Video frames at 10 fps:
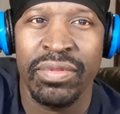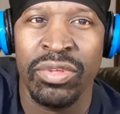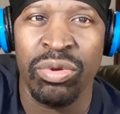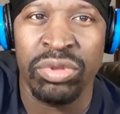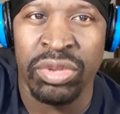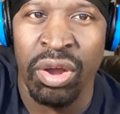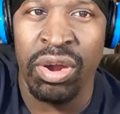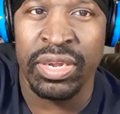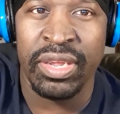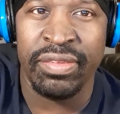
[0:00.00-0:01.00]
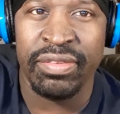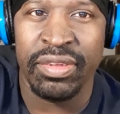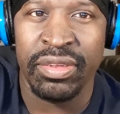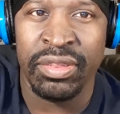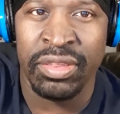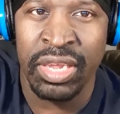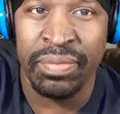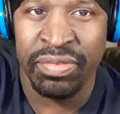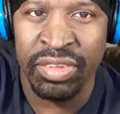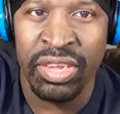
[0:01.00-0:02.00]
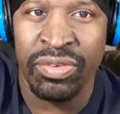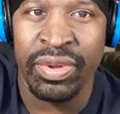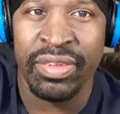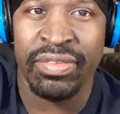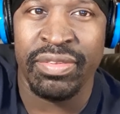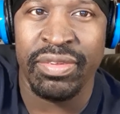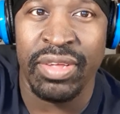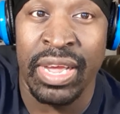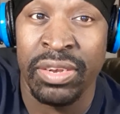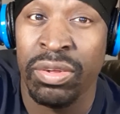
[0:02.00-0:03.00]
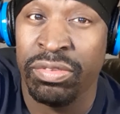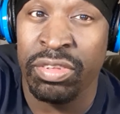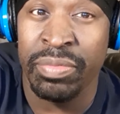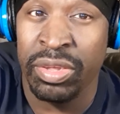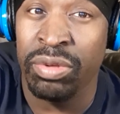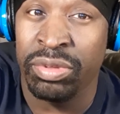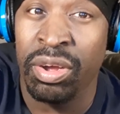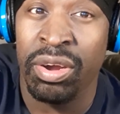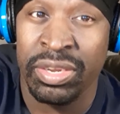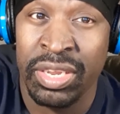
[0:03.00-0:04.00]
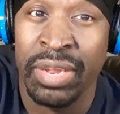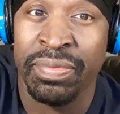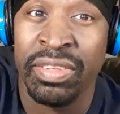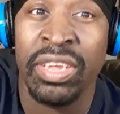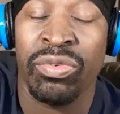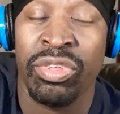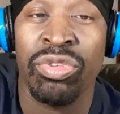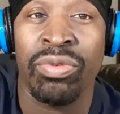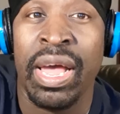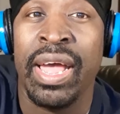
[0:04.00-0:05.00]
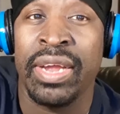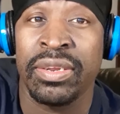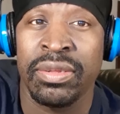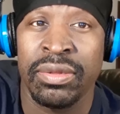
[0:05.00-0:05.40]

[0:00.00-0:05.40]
your darkest, deep secrets. I know some of your dark, deep secrets you hide.